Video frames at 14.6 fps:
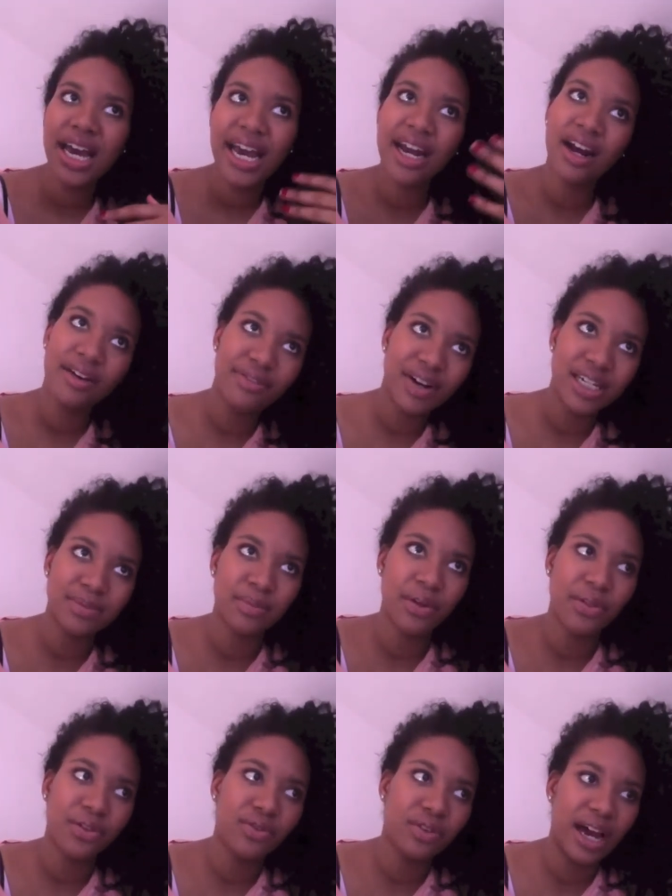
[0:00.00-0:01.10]
in her first
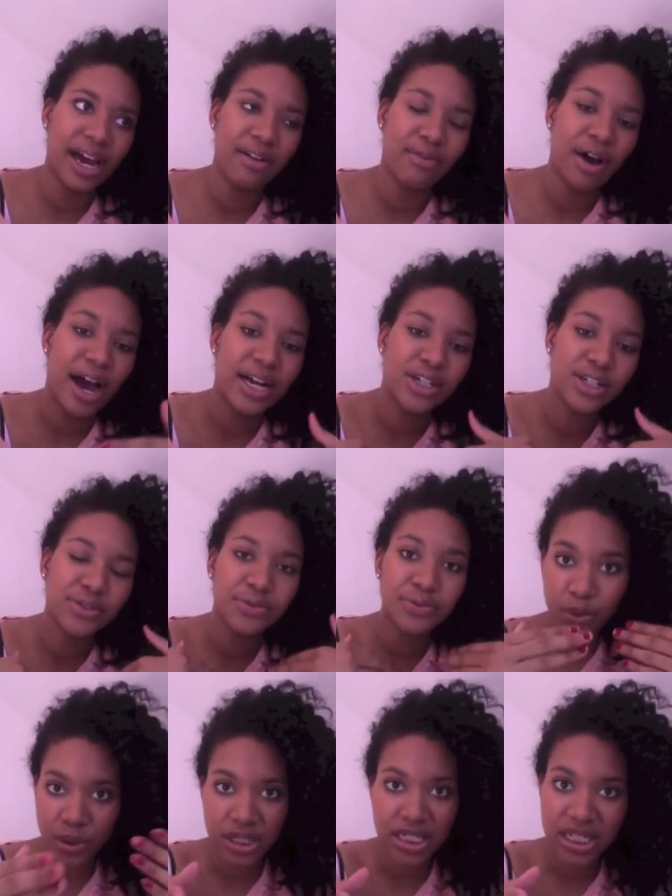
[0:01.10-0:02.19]
month of life I just
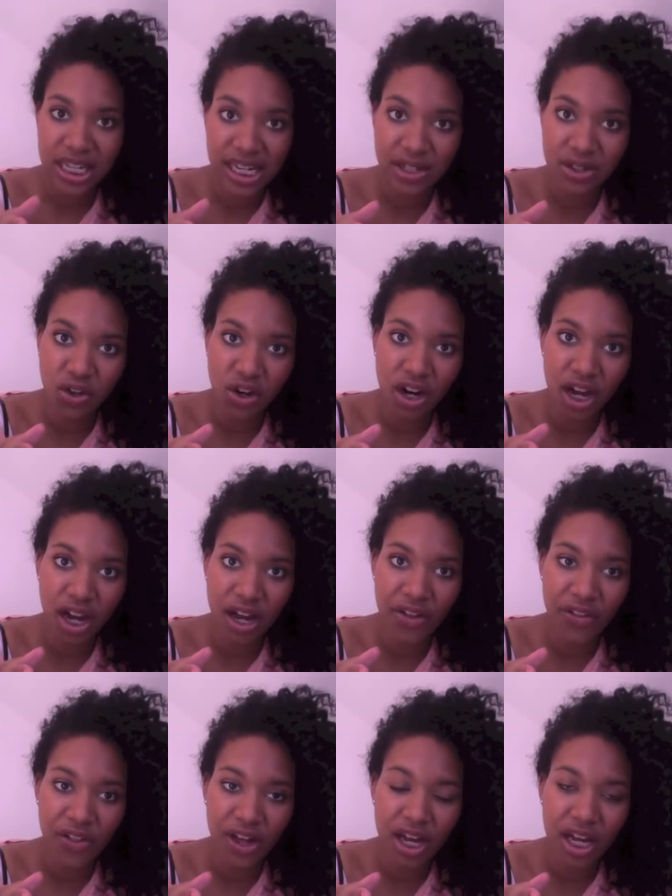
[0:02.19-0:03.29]
forced things on
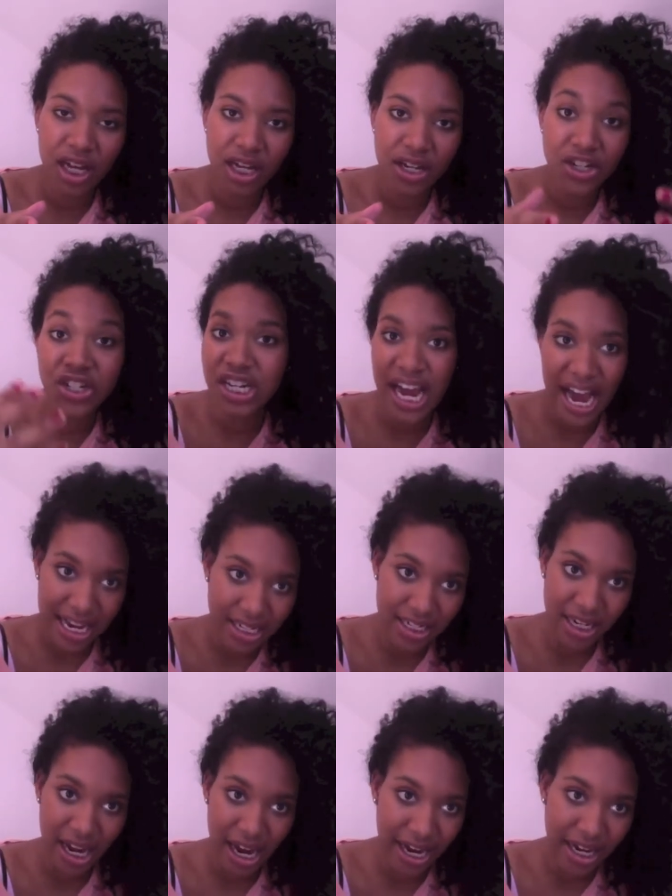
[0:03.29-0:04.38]
her that she had
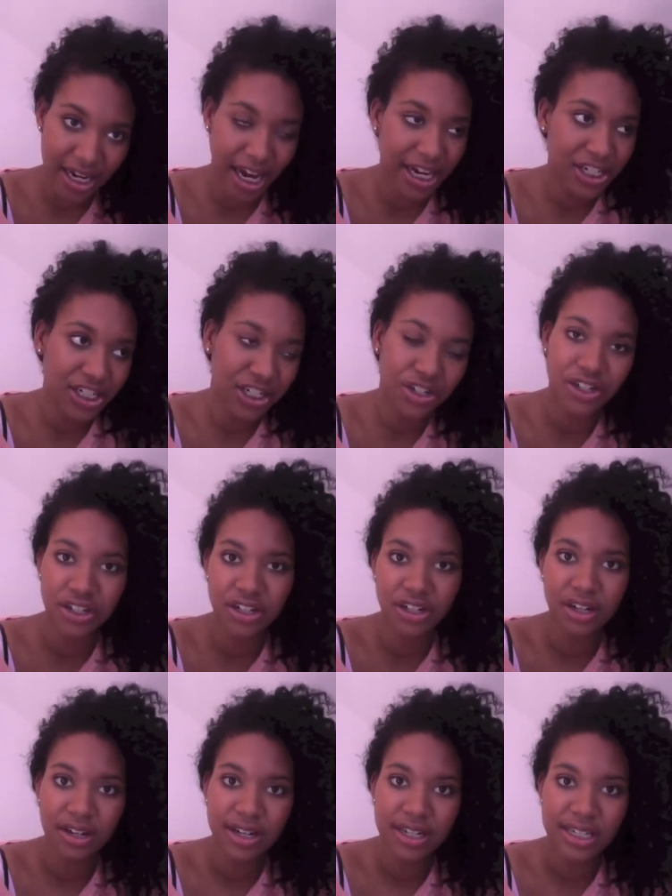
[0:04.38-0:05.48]
to like she
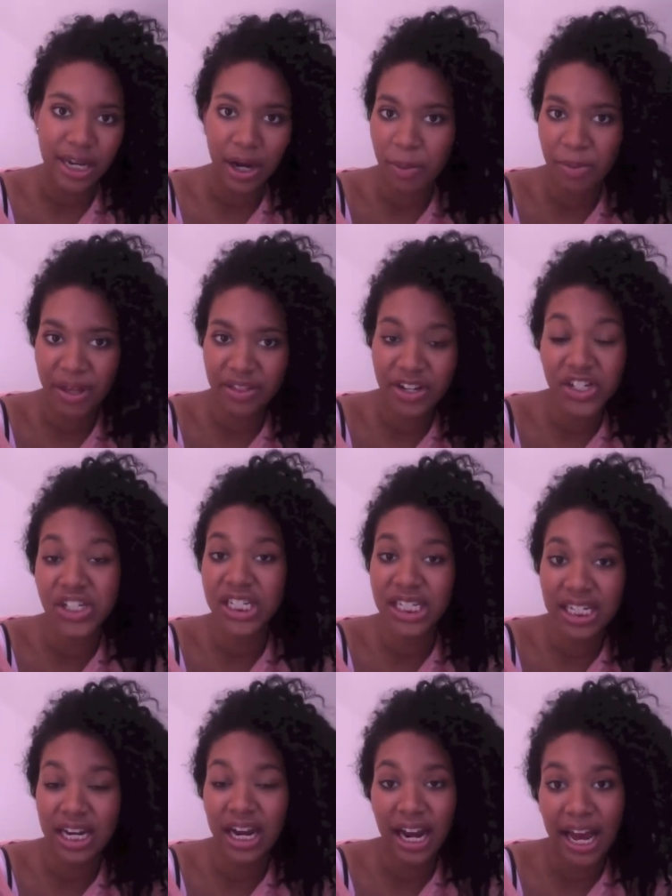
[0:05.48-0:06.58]
couldn't tell me that she
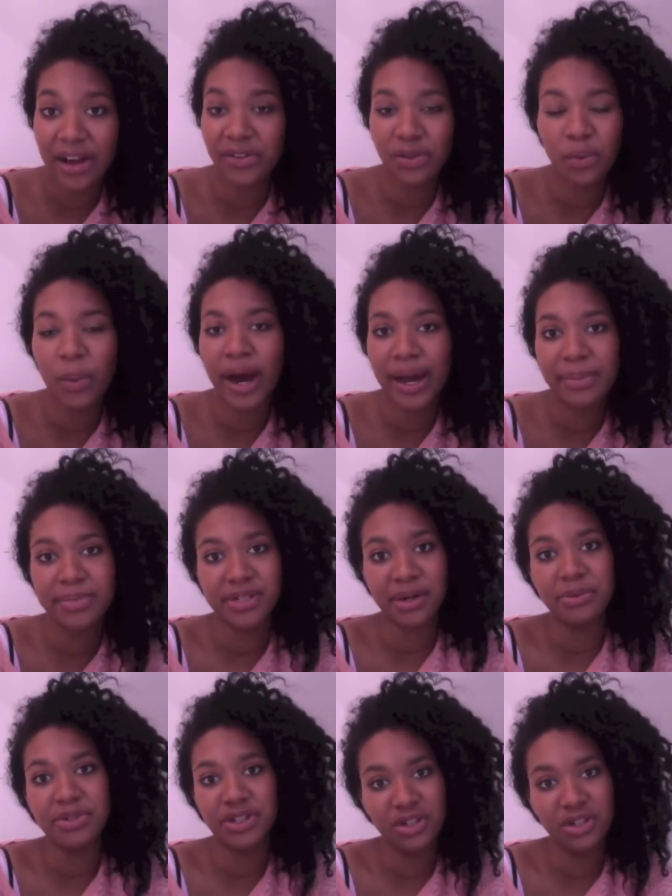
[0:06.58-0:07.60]
didn't like the wipes I was